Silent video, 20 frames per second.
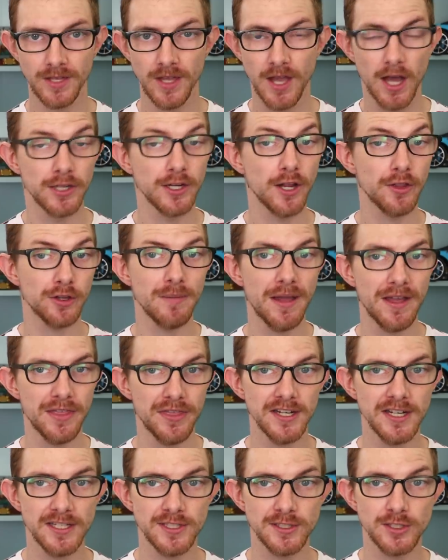Another
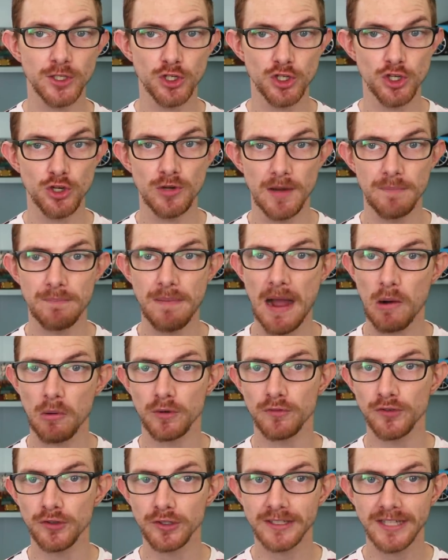method is to shoot a
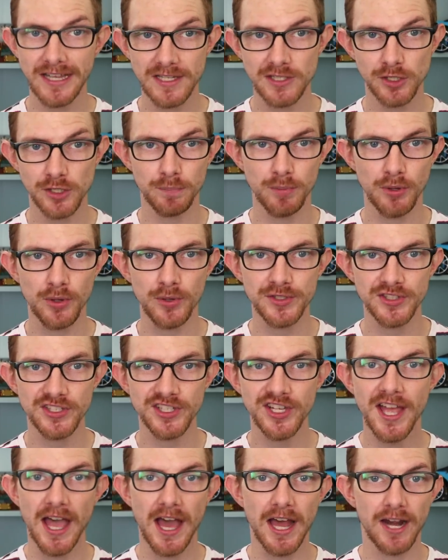powerful laser pulse
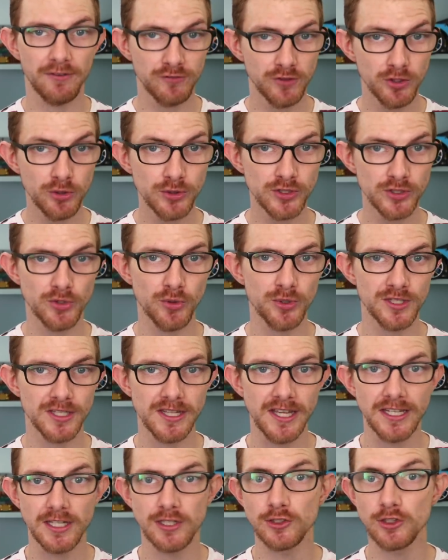at a fuel source
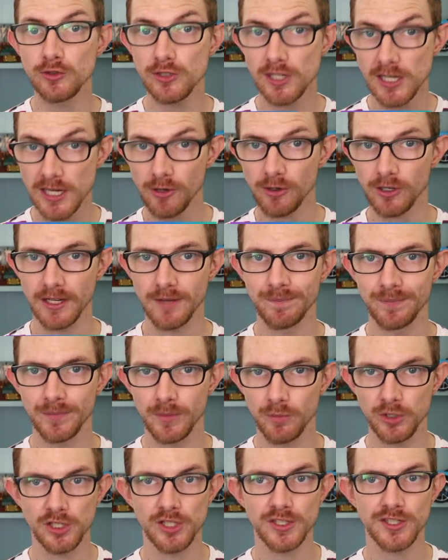like deuterium,
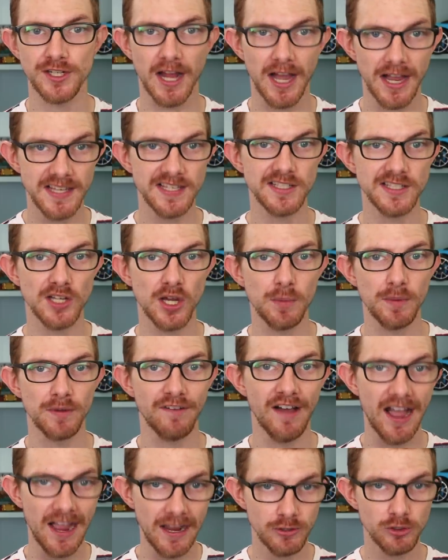which is an isotope of
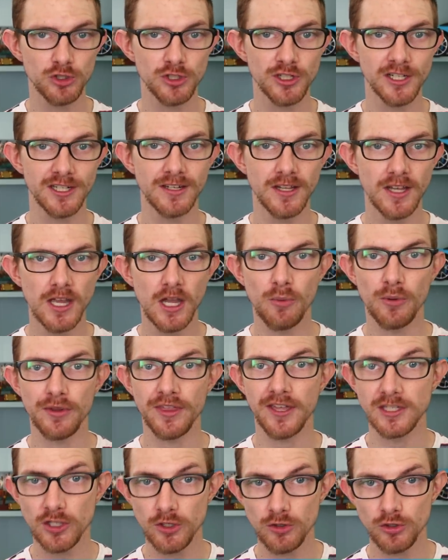hydrogen with a
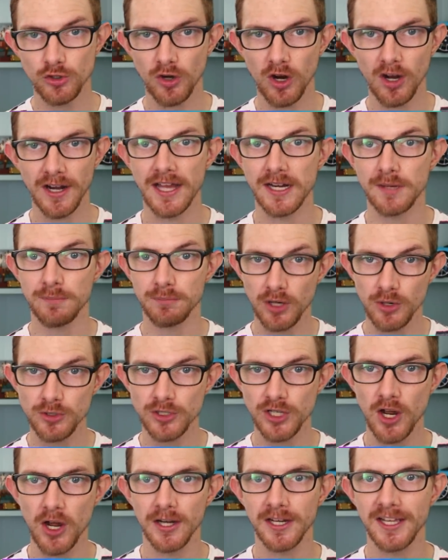neutron and a
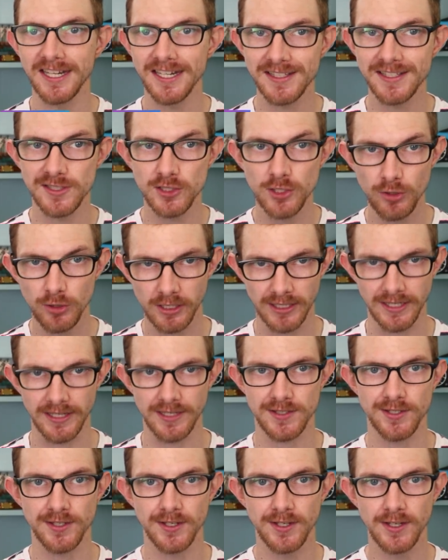proton in its
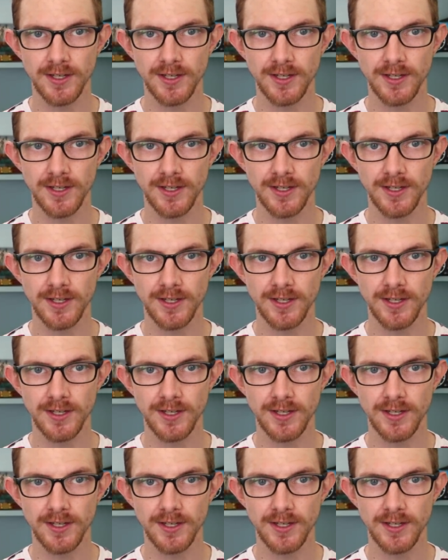nucleus.